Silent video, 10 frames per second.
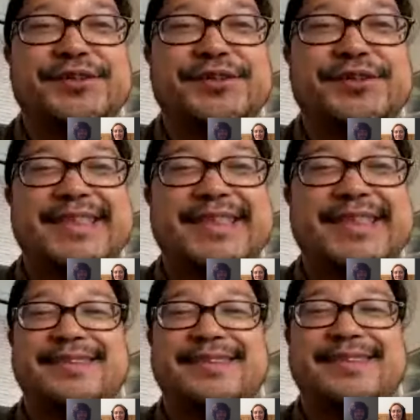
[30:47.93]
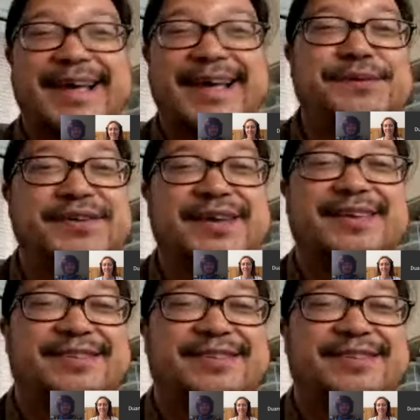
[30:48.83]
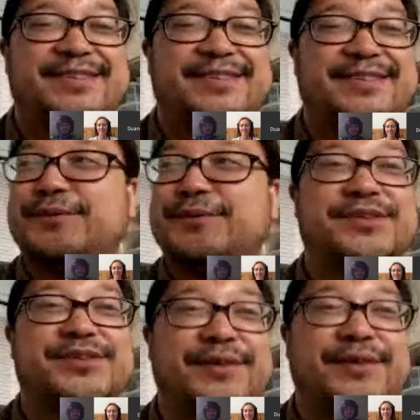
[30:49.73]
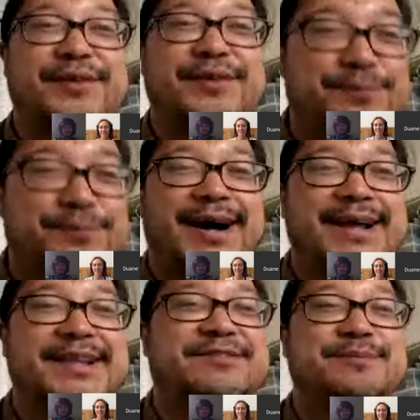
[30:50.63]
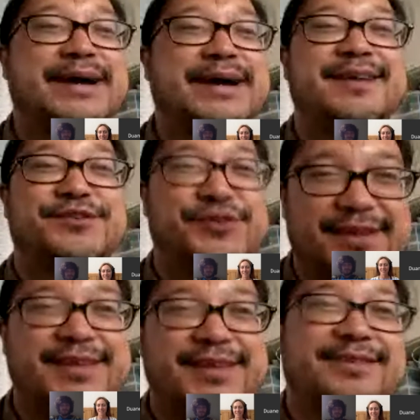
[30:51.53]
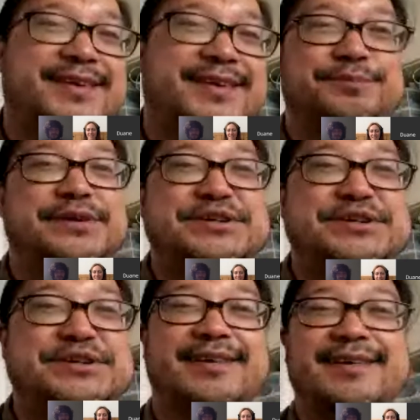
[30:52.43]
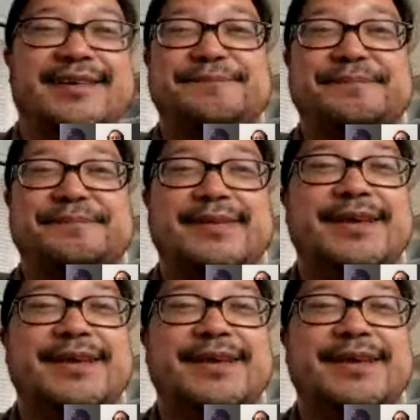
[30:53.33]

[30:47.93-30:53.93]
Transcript: that music is still was made at a high level back then, so the kids can appreciate it.